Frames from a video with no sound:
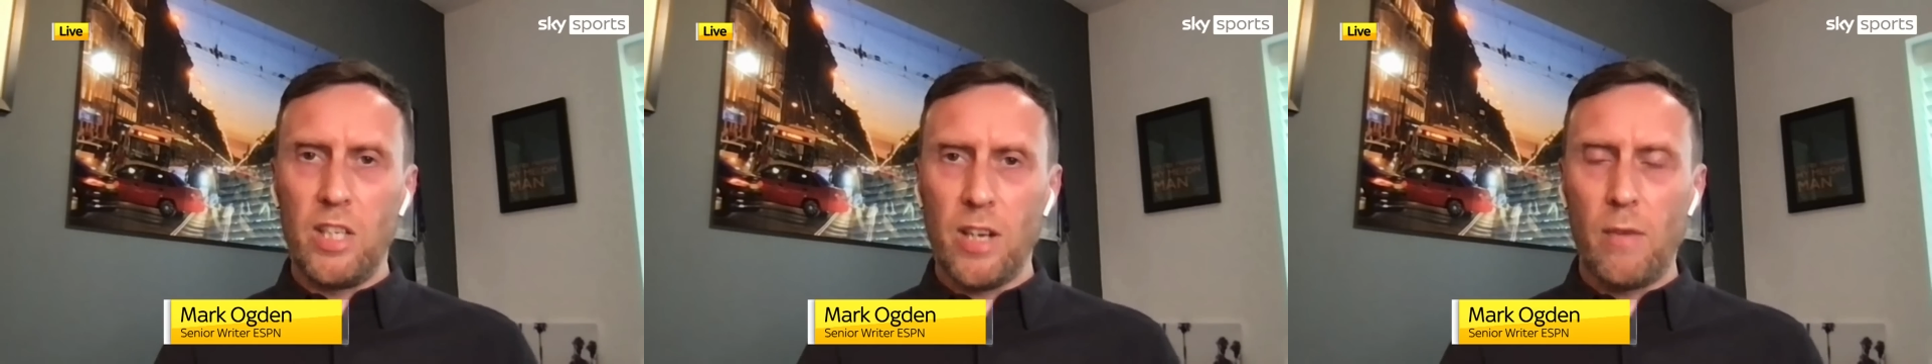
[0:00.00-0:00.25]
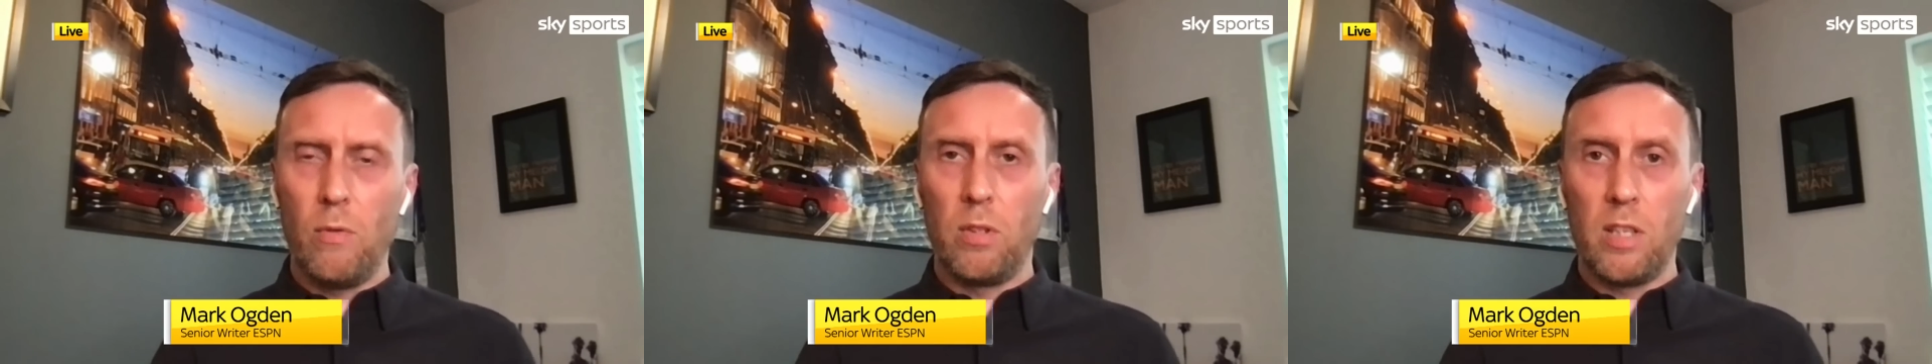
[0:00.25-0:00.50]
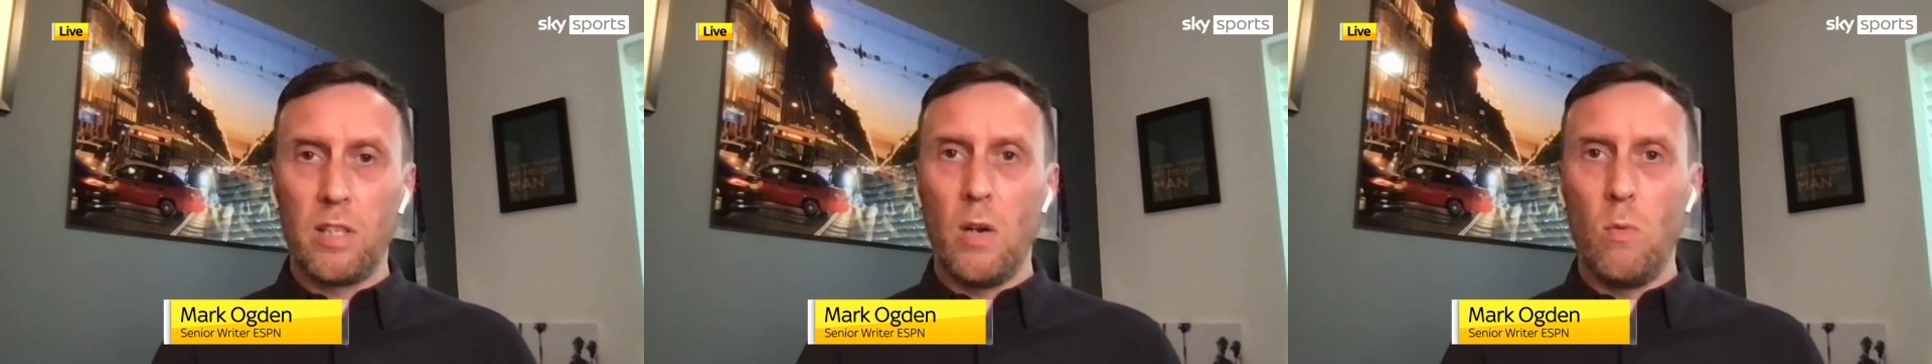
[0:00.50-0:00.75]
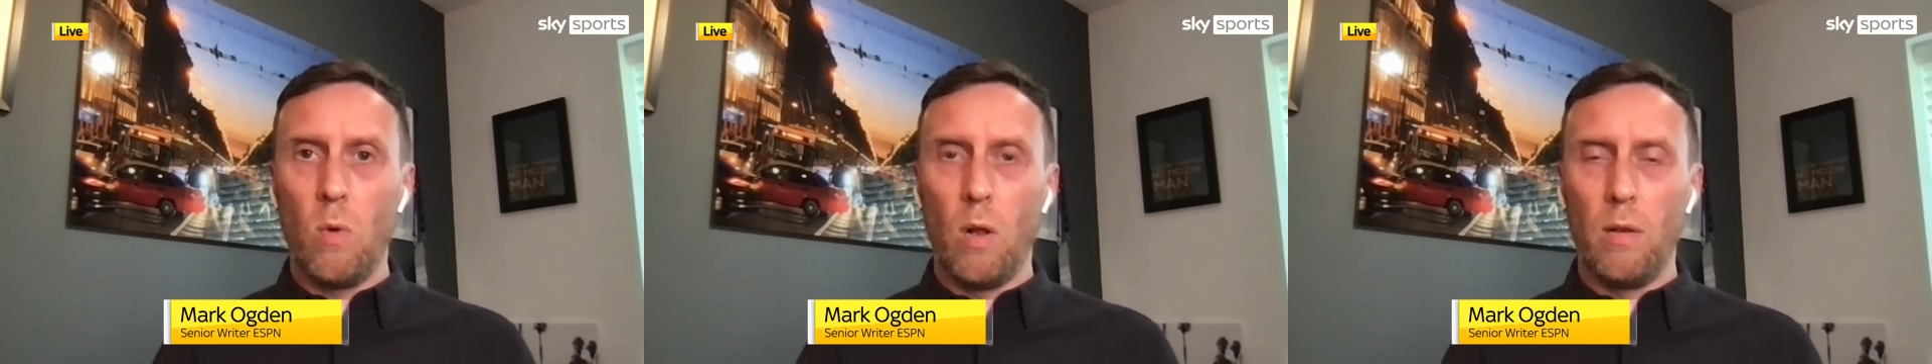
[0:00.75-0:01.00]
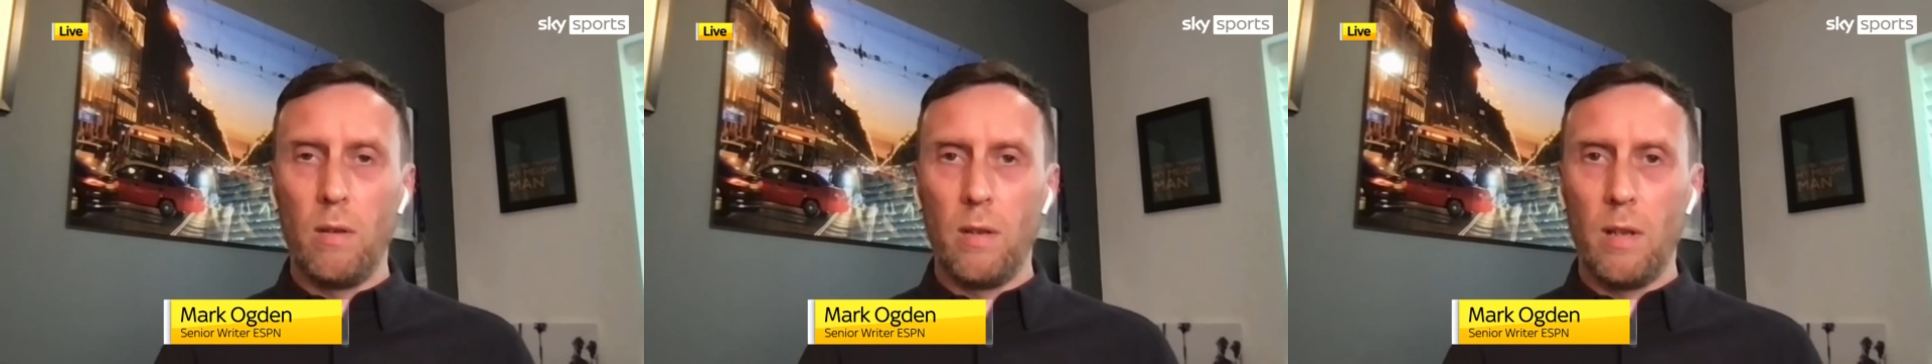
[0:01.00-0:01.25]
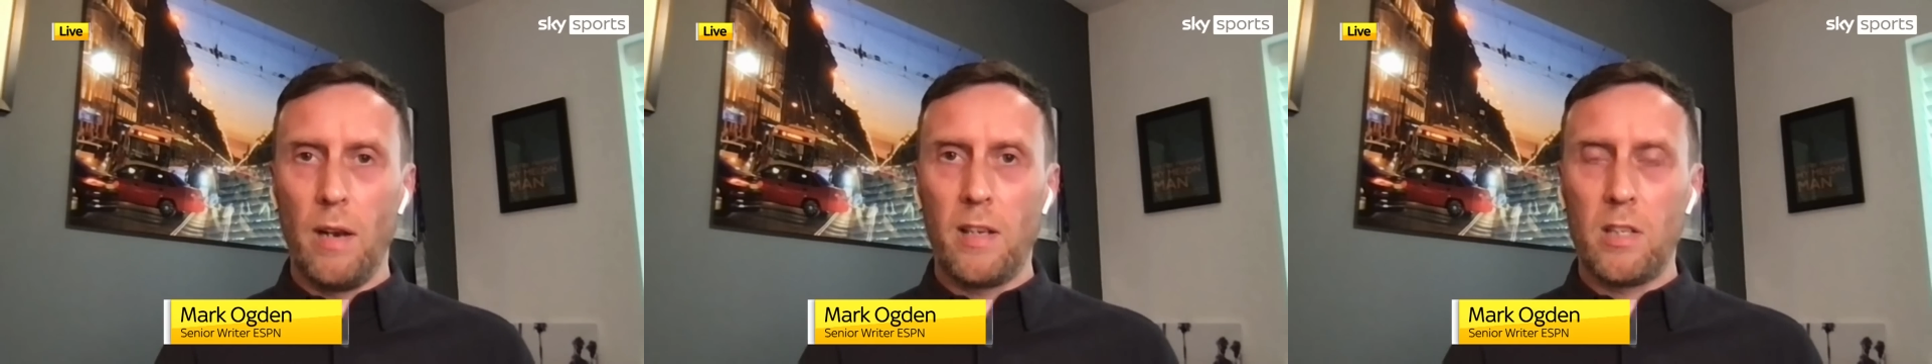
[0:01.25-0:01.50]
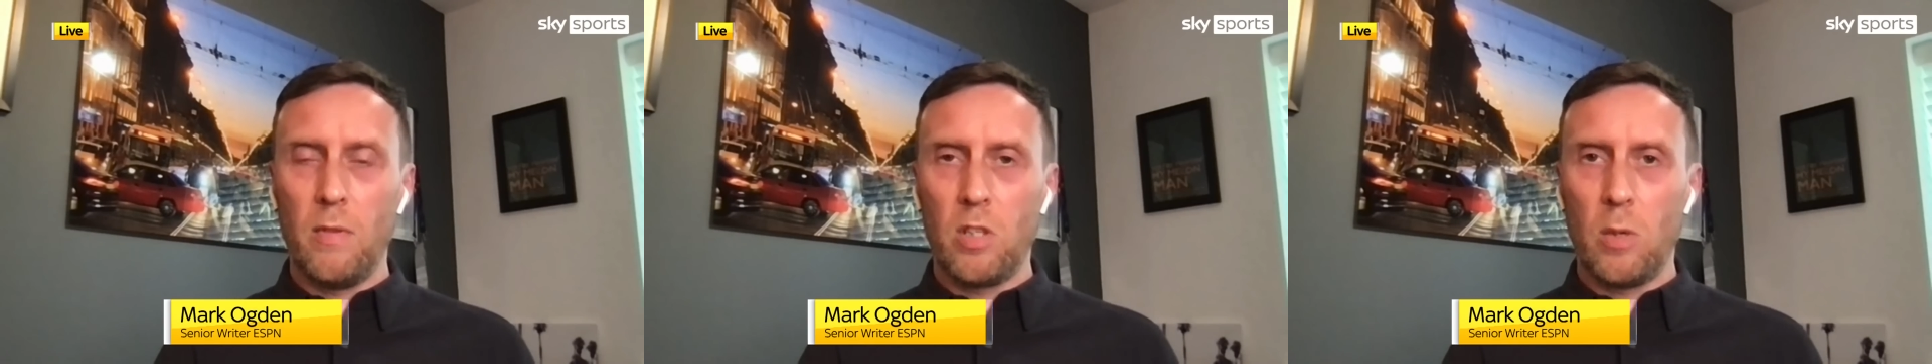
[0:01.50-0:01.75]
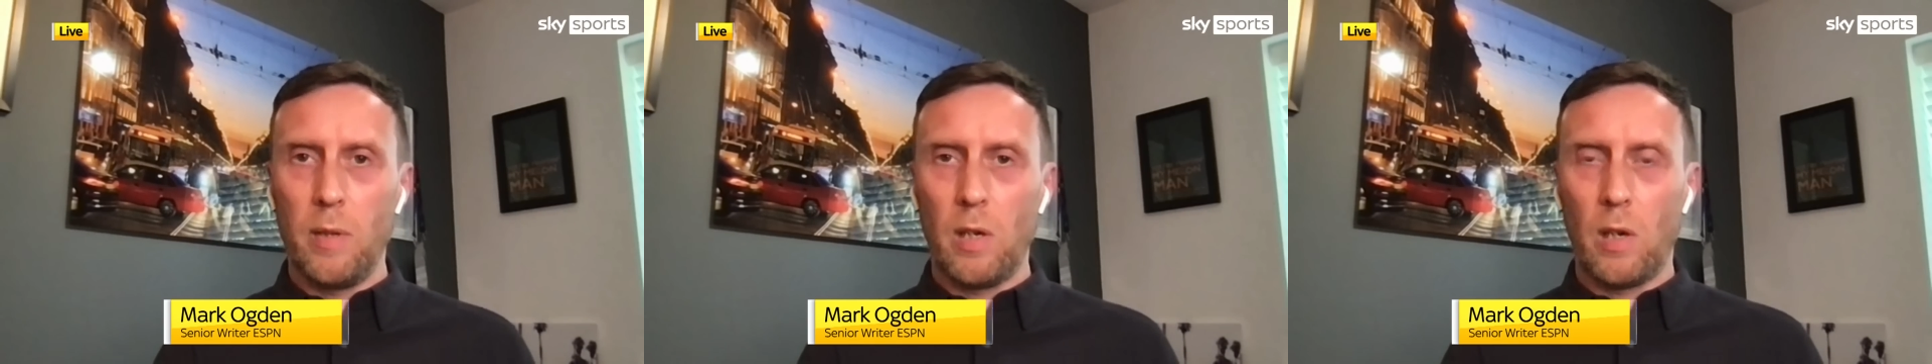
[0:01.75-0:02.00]
general just didn't want
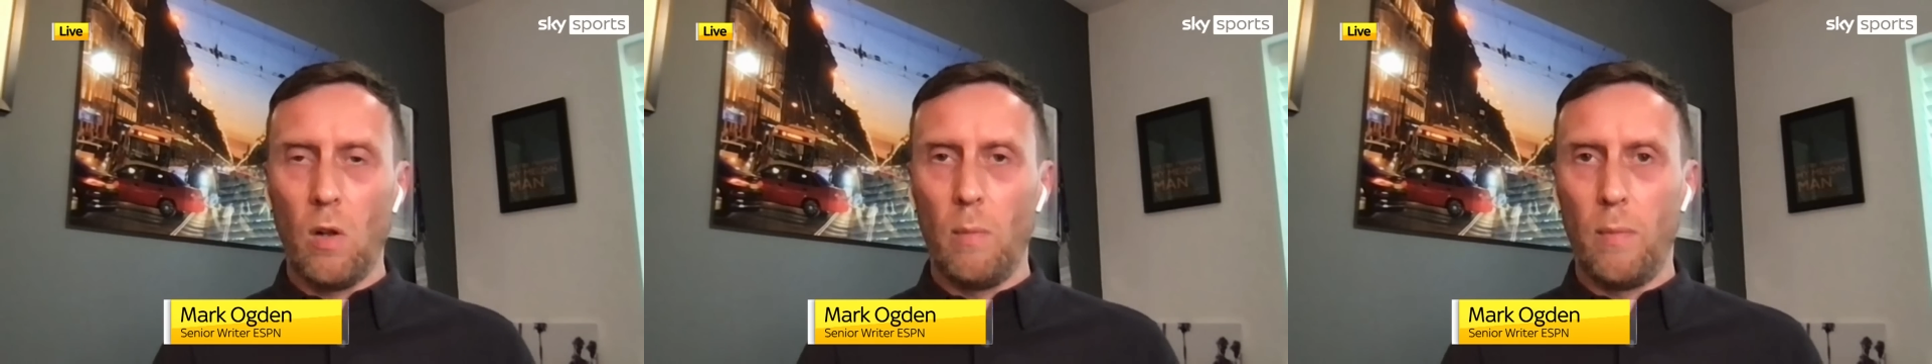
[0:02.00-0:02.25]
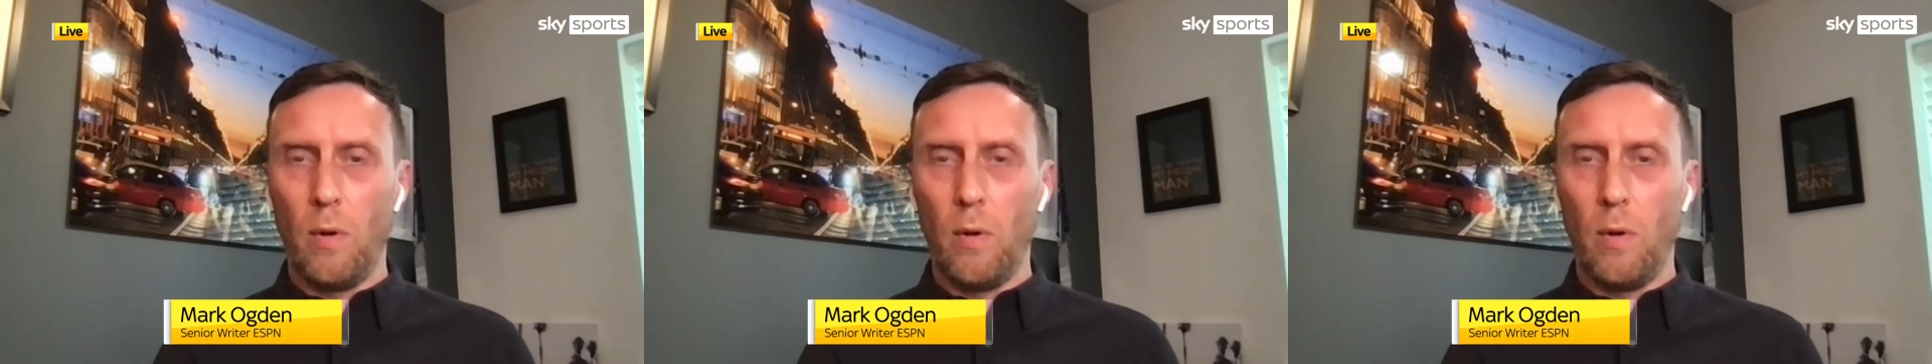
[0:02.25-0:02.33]
Arnautovic to be at the club.